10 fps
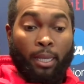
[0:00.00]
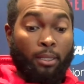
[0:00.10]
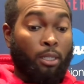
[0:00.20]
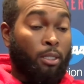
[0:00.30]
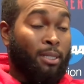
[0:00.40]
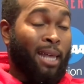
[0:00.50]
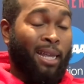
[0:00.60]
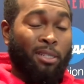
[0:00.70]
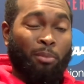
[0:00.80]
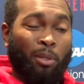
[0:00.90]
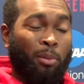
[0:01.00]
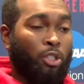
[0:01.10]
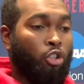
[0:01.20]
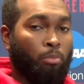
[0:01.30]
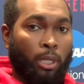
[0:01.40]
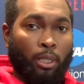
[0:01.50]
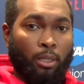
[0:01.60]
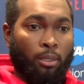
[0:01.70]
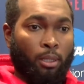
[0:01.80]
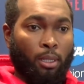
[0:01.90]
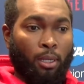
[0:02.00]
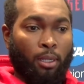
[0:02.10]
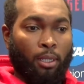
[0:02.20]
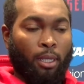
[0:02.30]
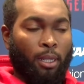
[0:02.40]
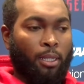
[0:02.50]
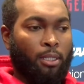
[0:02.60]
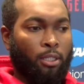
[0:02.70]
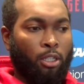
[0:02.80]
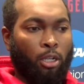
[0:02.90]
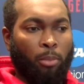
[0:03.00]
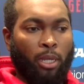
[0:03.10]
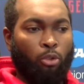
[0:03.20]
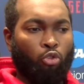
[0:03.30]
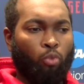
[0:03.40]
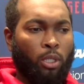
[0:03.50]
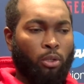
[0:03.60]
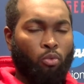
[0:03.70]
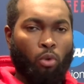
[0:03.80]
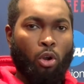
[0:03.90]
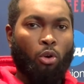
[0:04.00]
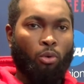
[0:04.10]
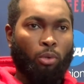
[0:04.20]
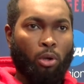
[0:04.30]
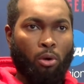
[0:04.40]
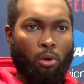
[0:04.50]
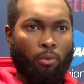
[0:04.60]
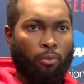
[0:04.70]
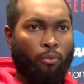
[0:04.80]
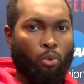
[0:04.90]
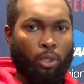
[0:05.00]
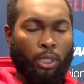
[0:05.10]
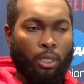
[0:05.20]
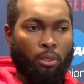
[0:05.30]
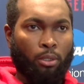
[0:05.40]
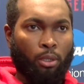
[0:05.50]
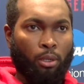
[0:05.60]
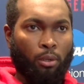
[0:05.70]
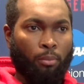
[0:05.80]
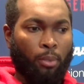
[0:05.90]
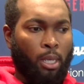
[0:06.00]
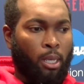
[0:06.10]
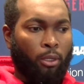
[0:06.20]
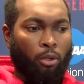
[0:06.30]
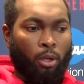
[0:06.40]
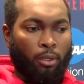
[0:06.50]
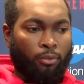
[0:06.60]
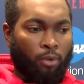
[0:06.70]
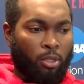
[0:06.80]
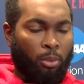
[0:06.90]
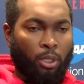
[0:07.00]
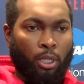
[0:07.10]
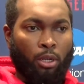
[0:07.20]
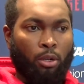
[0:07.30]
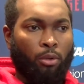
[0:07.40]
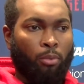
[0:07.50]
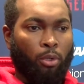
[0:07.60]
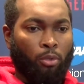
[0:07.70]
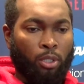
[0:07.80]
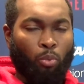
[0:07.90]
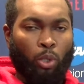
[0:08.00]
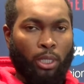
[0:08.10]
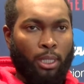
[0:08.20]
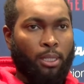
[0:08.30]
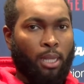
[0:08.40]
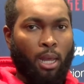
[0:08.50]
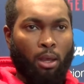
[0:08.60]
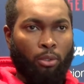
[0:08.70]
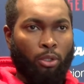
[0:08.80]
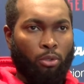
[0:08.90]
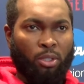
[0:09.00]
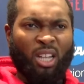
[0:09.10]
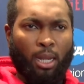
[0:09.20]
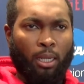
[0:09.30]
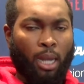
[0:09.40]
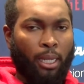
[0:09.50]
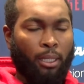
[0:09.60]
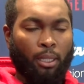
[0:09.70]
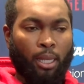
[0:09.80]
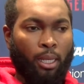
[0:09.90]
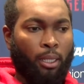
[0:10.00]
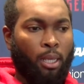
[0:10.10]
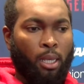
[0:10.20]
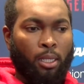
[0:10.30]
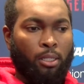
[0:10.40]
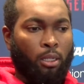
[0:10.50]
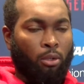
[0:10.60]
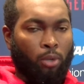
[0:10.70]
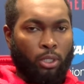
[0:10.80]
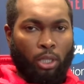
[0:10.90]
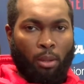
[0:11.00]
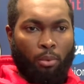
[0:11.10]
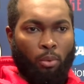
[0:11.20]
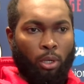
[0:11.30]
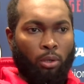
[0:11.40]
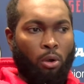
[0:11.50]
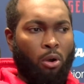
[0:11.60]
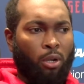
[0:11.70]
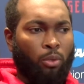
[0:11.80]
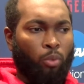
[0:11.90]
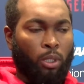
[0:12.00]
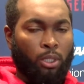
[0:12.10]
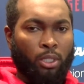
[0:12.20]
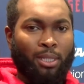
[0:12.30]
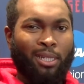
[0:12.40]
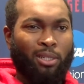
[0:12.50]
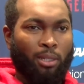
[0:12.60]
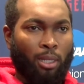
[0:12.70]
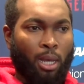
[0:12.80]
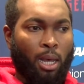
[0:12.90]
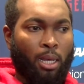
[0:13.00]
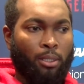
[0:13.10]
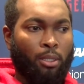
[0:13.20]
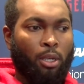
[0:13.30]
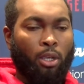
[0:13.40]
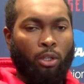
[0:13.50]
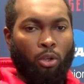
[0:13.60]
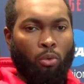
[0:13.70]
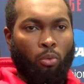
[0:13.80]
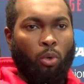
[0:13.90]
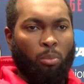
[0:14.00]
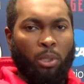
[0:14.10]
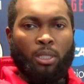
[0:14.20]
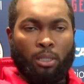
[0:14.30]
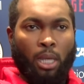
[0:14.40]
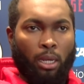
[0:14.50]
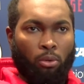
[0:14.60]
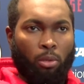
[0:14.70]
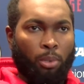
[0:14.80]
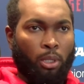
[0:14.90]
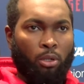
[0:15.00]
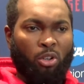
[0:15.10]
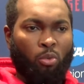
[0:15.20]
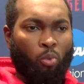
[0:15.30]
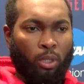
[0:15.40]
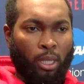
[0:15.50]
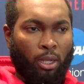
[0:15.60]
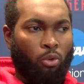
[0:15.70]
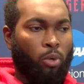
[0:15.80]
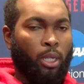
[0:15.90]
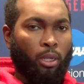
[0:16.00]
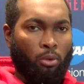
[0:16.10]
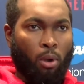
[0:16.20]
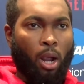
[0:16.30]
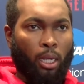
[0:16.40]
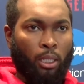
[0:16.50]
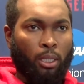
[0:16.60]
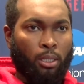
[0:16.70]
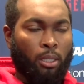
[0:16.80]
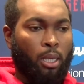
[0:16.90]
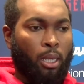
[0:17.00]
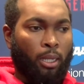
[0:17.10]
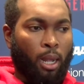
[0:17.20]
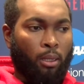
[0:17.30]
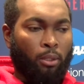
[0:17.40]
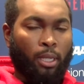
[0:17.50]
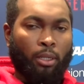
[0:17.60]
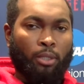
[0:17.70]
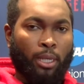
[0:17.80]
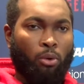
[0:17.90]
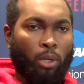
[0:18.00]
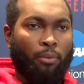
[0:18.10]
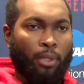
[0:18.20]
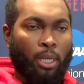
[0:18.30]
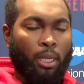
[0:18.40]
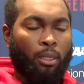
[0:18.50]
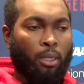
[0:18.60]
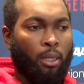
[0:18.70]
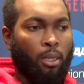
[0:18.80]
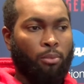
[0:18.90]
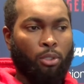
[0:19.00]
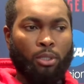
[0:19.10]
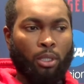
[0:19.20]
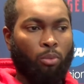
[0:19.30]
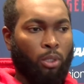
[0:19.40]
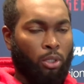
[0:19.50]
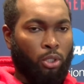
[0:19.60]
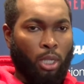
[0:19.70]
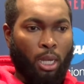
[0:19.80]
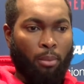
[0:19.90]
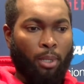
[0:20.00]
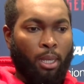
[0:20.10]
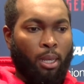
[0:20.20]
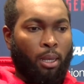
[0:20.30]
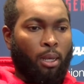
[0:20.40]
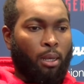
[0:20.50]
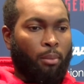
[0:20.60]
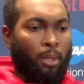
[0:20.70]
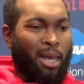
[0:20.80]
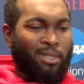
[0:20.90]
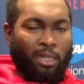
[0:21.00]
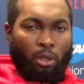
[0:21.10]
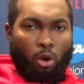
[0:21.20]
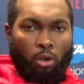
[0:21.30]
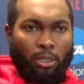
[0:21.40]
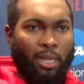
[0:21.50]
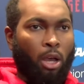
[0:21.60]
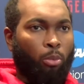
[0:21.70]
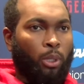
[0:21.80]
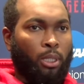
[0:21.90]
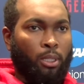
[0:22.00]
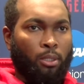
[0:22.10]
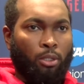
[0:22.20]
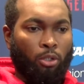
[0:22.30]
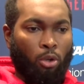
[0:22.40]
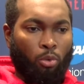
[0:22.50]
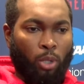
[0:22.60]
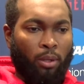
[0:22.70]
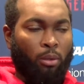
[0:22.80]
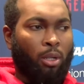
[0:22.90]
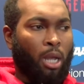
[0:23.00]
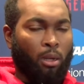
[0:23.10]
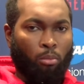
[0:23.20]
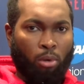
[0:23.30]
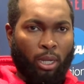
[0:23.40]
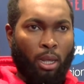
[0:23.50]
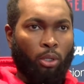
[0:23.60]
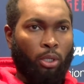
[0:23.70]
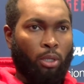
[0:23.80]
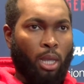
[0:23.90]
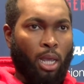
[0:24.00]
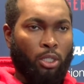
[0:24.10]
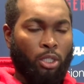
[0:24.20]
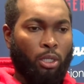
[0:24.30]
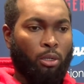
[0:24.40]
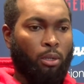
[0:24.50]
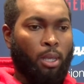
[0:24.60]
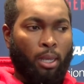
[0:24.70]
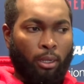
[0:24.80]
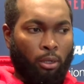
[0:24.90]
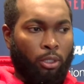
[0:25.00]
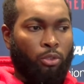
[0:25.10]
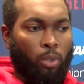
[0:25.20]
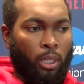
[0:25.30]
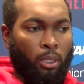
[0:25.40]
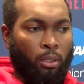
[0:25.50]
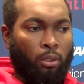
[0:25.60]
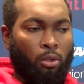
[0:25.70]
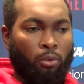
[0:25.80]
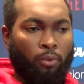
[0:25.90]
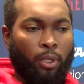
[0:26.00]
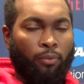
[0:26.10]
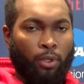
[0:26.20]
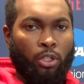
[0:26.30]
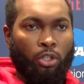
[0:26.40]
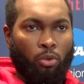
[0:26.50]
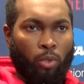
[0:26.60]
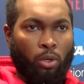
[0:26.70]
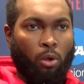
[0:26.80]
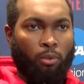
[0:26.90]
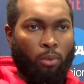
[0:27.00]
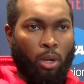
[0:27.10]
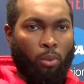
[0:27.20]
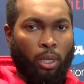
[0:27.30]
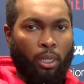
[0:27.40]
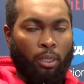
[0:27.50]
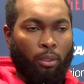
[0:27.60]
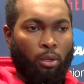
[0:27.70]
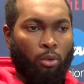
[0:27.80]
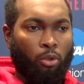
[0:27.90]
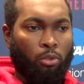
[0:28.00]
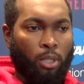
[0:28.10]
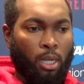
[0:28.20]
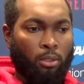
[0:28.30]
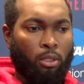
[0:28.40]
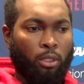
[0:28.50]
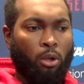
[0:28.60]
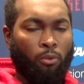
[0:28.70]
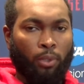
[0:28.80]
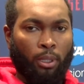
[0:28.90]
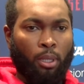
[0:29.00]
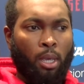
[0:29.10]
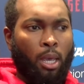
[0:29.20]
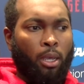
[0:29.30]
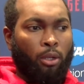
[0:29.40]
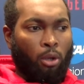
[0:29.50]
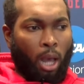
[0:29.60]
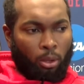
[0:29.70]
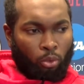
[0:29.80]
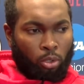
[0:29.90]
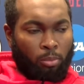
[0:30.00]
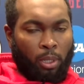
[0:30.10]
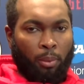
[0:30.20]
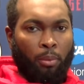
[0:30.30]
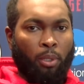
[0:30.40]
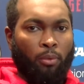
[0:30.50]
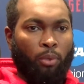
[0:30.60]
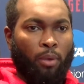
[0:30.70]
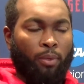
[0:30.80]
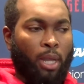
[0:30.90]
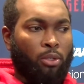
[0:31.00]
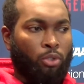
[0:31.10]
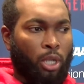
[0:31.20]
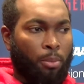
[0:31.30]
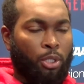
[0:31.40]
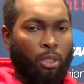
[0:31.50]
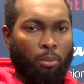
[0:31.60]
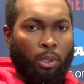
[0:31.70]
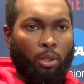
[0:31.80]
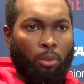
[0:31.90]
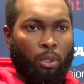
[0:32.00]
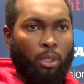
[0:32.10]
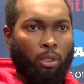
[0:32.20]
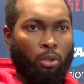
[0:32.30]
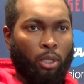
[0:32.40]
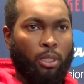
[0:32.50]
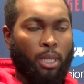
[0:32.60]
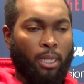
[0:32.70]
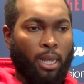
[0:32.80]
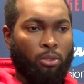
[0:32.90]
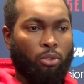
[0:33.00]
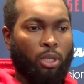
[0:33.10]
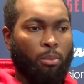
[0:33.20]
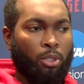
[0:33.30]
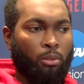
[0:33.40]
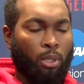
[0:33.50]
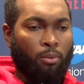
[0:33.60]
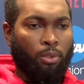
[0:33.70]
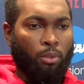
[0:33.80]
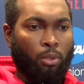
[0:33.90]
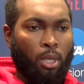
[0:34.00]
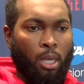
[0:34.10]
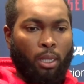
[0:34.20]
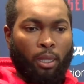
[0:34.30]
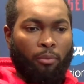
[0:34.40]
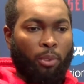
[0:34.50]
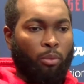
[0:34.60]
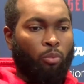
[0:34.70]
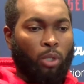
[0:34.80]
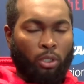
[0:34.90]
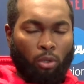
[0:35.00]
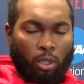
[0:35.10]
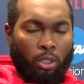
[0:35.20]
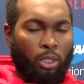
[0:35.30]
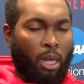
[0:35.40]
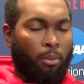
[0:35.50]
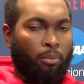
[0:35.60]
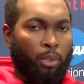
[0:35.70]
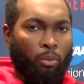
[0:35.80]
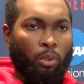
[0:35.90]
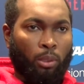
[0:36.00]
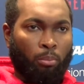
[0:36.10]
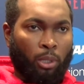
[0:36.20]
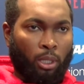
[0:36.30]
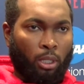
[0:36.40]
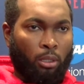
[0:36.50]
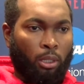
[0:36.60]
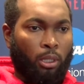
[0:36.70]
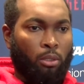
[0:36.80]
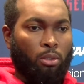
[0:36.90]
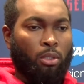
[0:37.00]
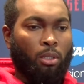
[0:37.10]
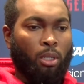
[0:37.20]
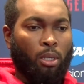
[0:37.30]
Zach has been tremendous, and that's a young man who's really grown over the 4 years, you know, his freshman year, you know, to where he is now. You know, it's kind of night and day. He's done a great job of working hard and really just teaching the guys, you know, what it means to Tiger up here, you know, what that grit and grind is and how to take on every day. So he's done a really good job. Guys like Austin Albanese, you know, who had a kind of breakout year last year, you know, he's ready to, you know, finish his career off the right way, and those guys are looking, hopefully, you know, outdoors, maybe if we have a national championship, being able to, you know, get to that national championship level. So they've been really doing a good job of being good leaders.